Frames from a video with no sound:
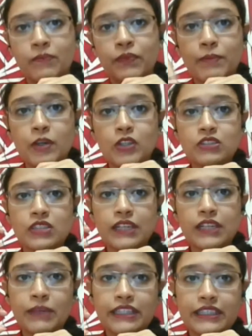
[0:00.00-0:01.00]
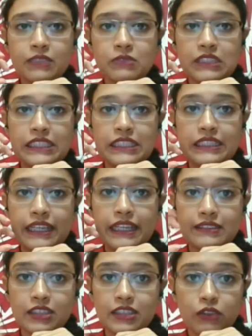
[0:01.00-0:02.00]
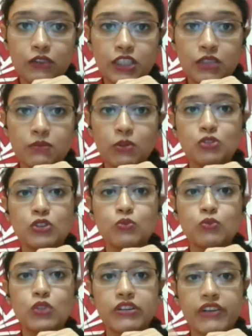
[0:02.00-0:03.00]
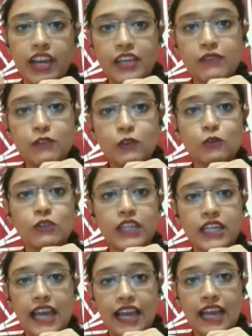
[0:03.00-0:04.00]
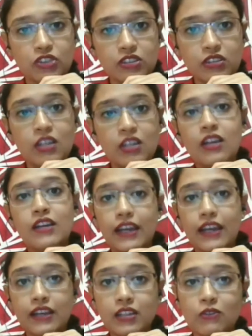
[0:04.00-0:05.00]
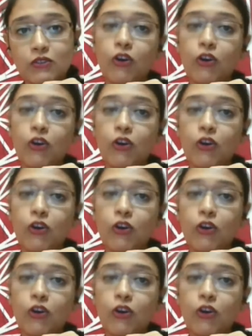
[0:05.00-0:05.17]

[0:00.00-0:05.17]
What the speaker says: Because many times the intensity of the emotion will drive you to take action, negative or